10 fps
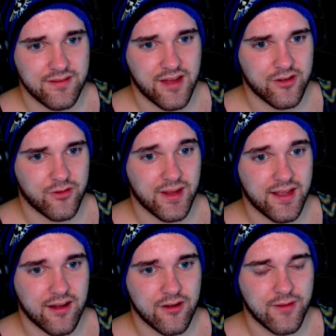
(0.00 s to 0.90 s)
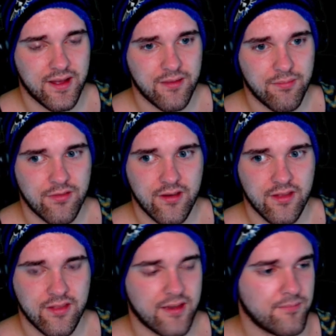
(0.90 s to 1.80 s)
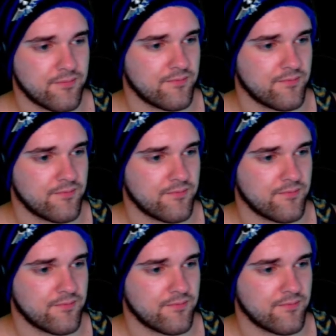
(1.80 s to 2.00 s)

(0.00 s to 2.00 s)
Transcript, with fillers: not Greek. I don't know why I thought that.